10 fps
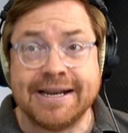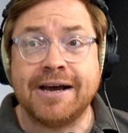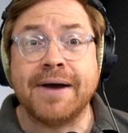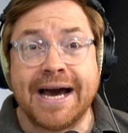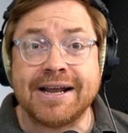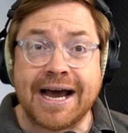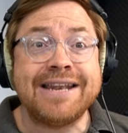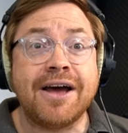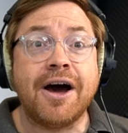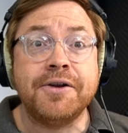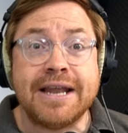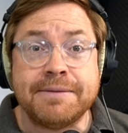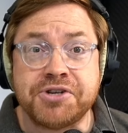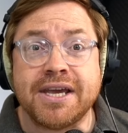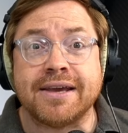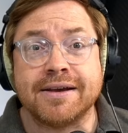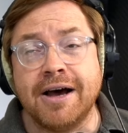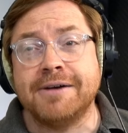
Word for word: I know. And I own an MG.